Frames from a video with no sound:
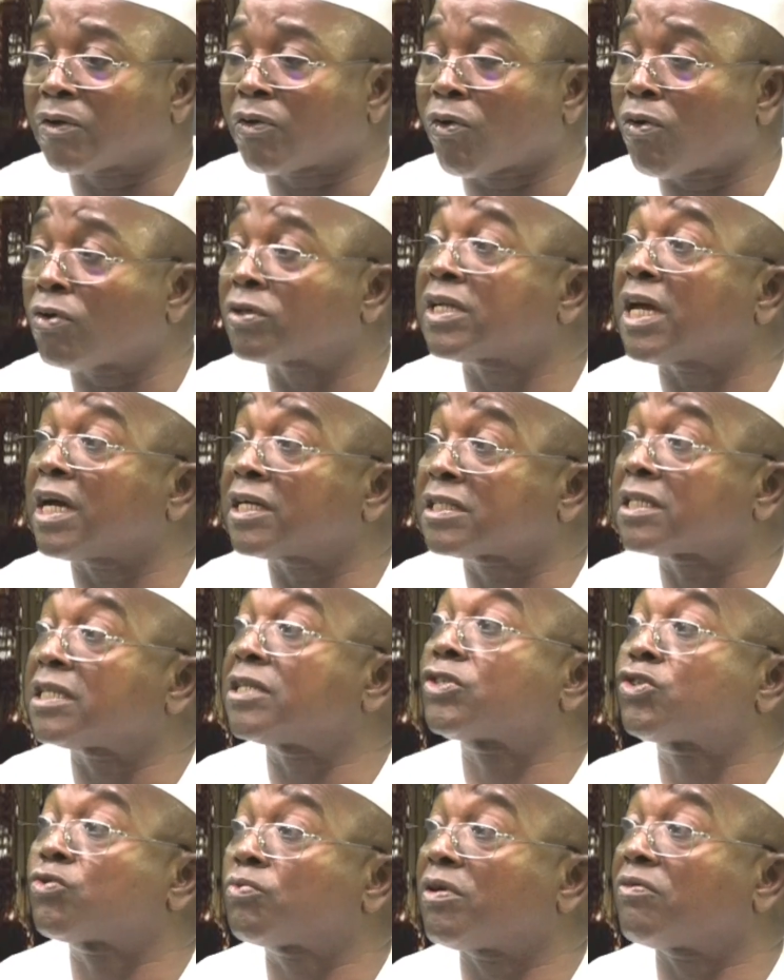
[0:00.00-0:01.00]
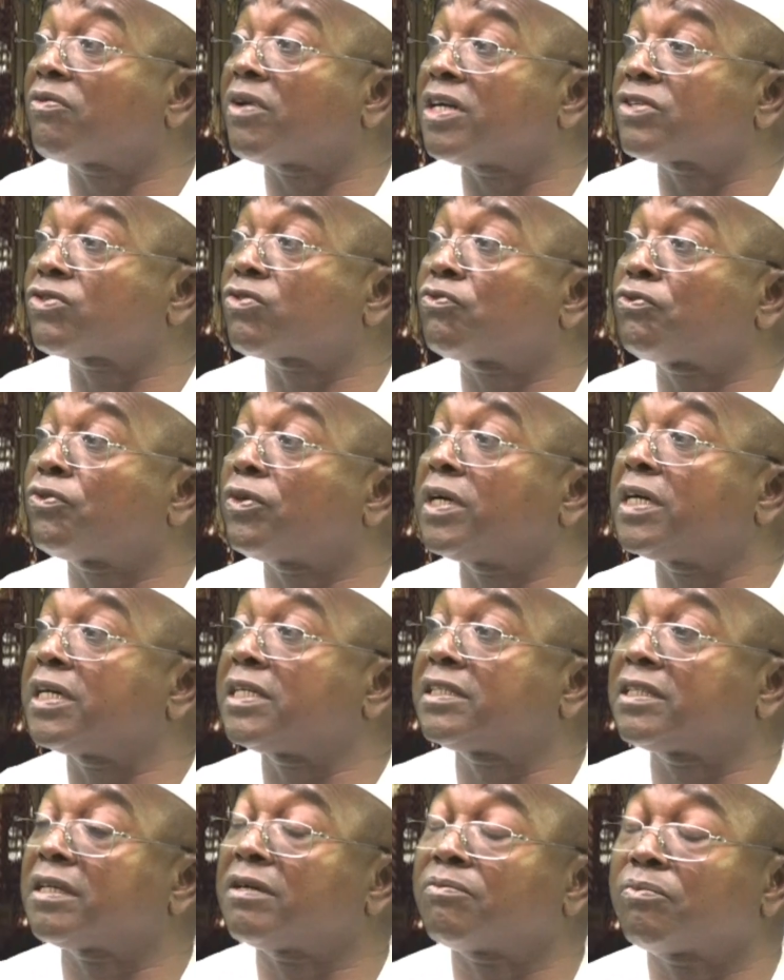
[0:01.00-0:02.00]
caught as a supervisor, for
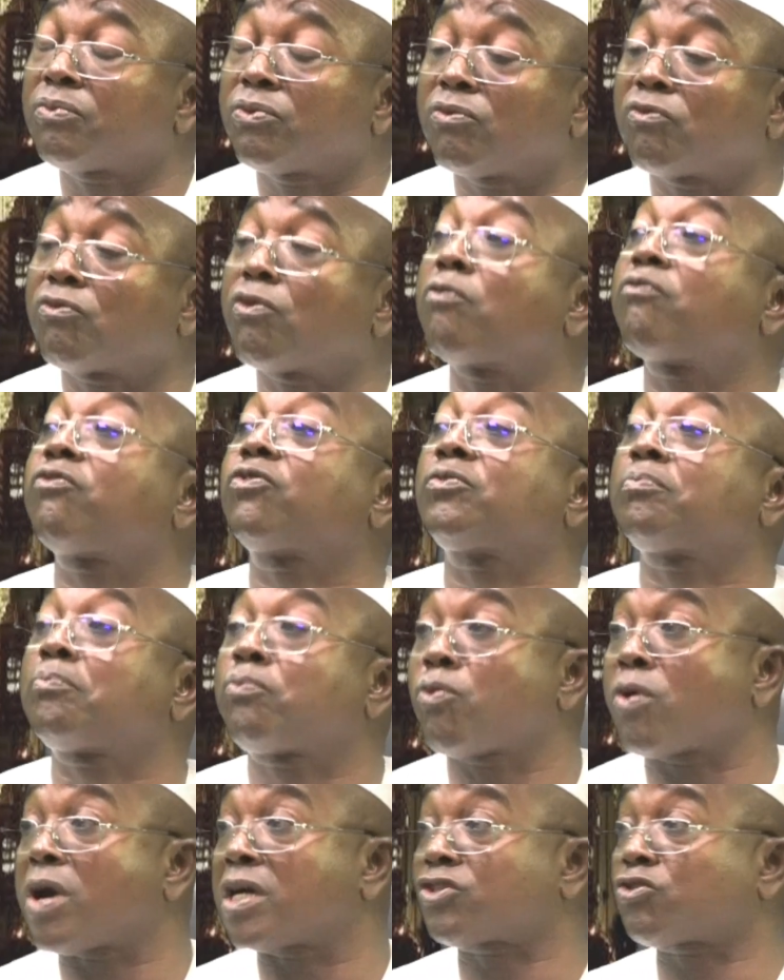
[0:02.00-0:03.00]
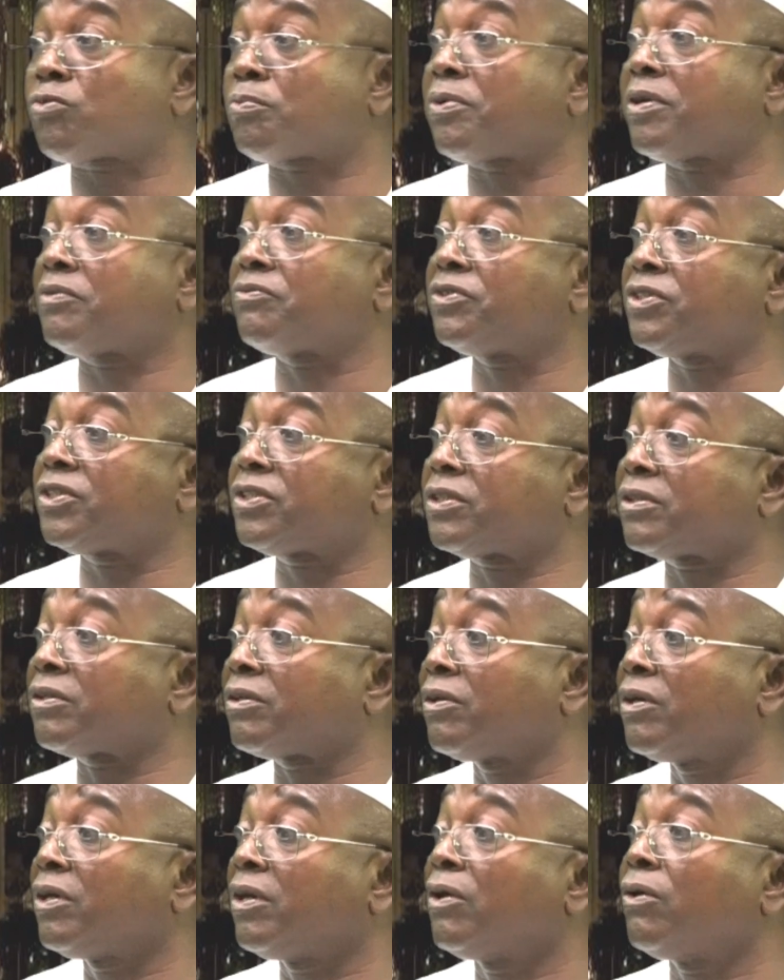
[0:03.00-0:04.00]
example, for poor supervision
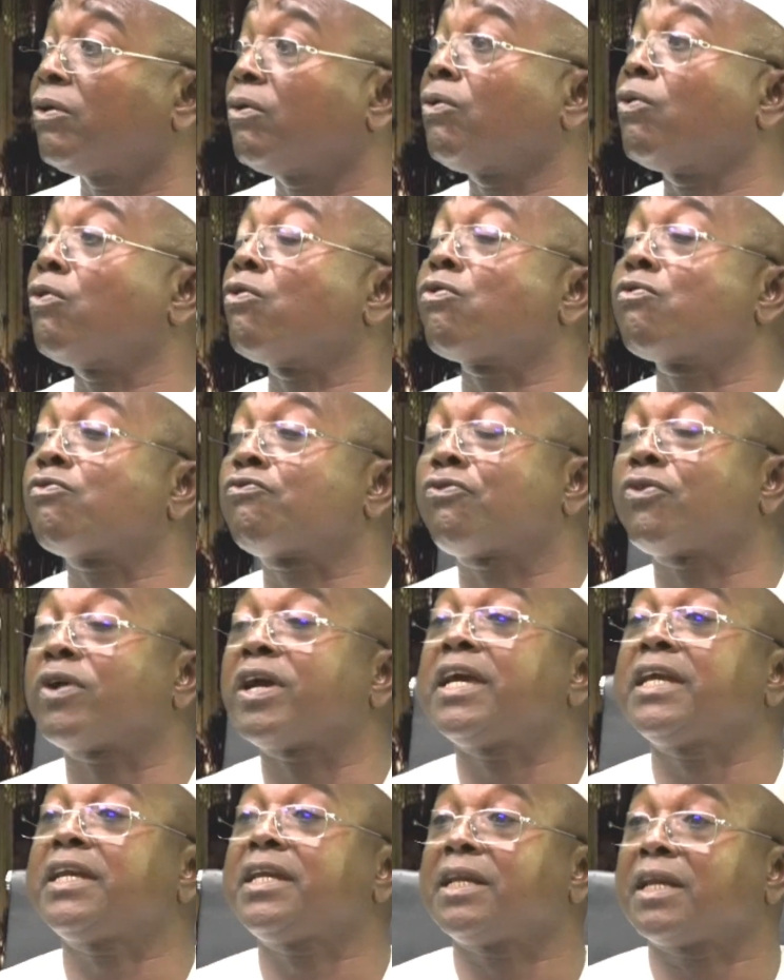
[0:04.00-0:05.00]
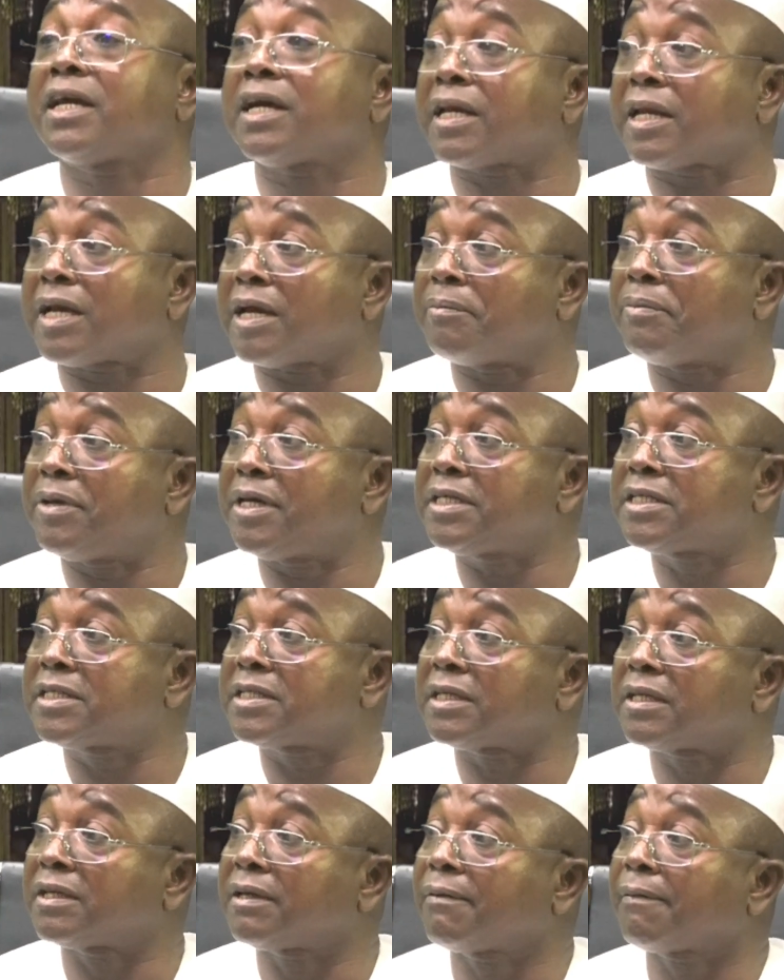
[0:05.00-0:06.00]
or for aiding and
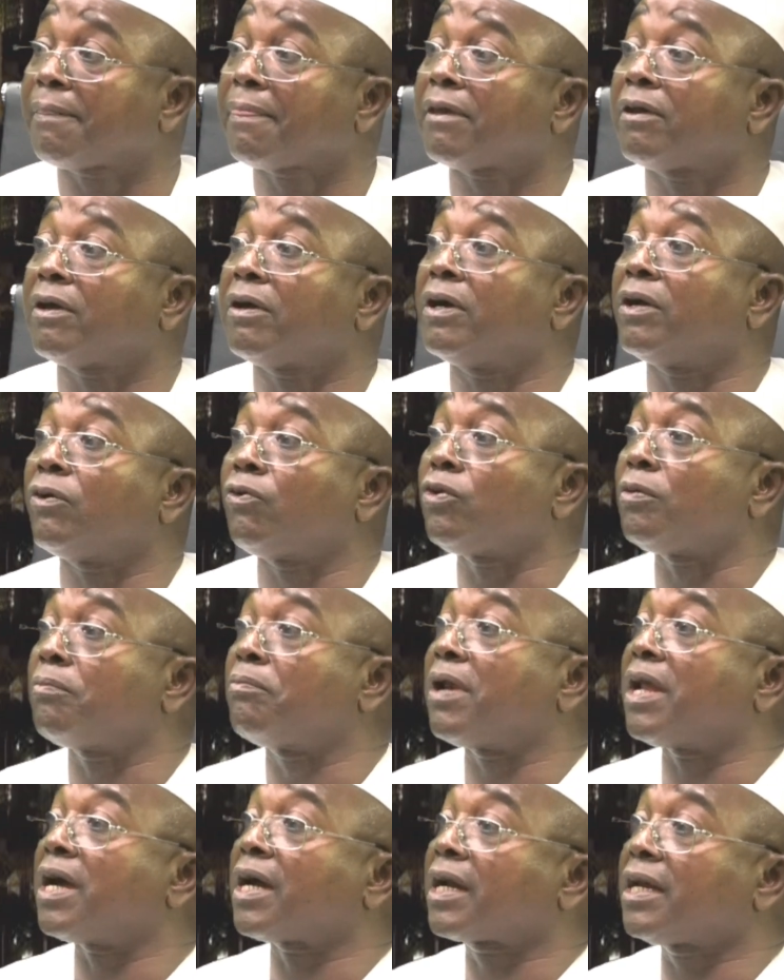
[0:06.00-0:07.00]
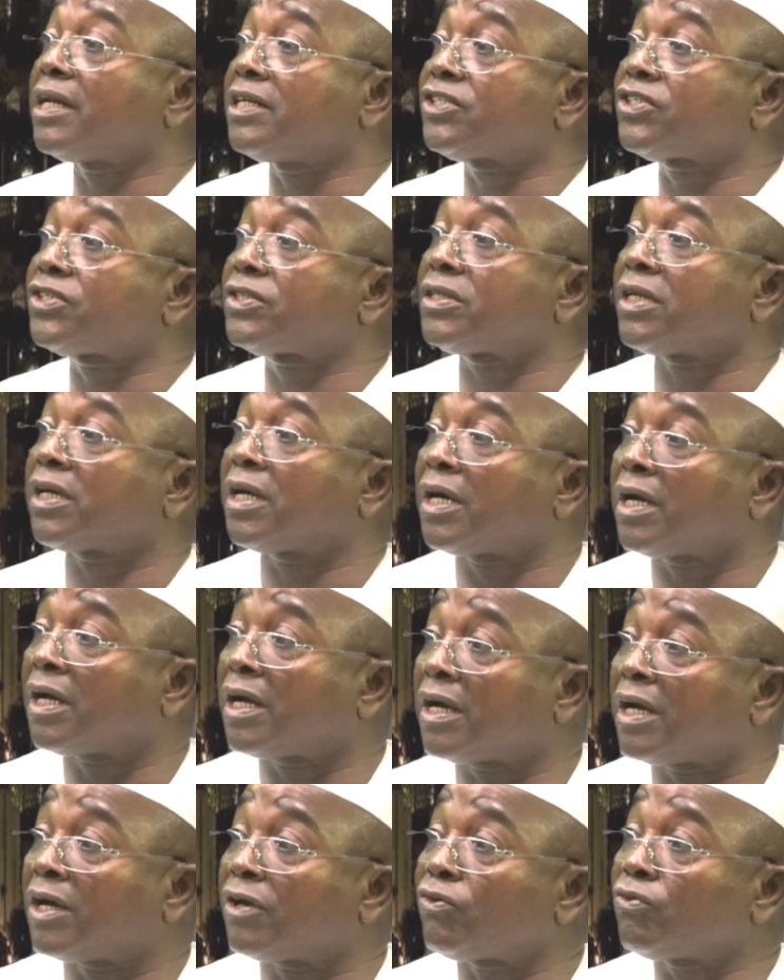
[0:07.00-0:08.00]
abetting, we blacklist
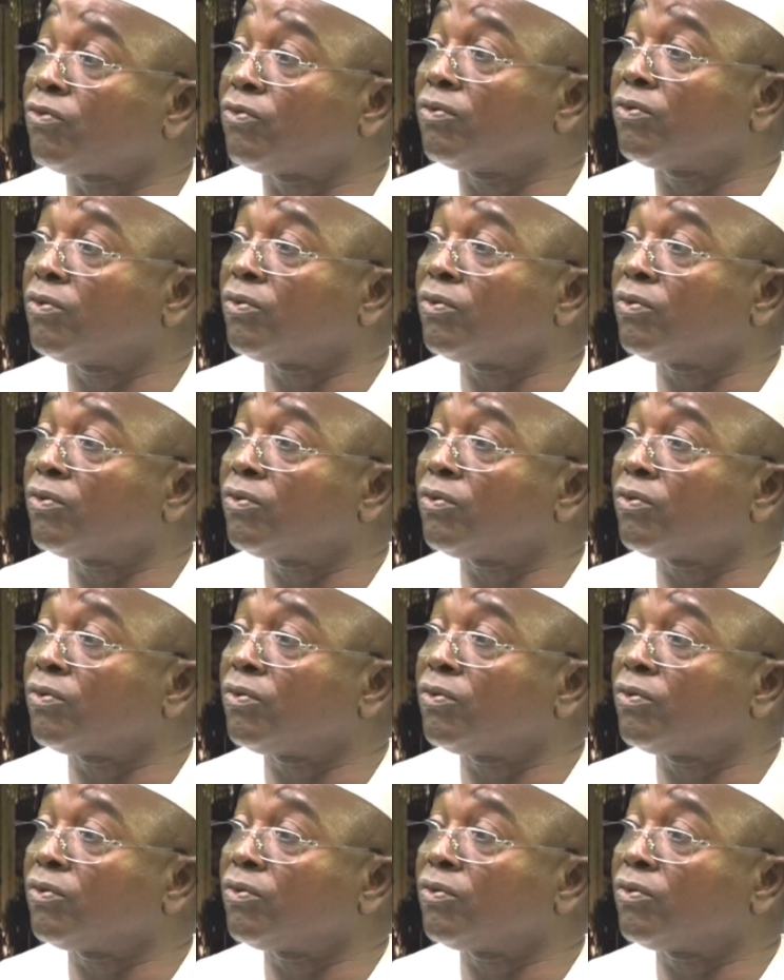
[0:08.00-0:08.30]
you.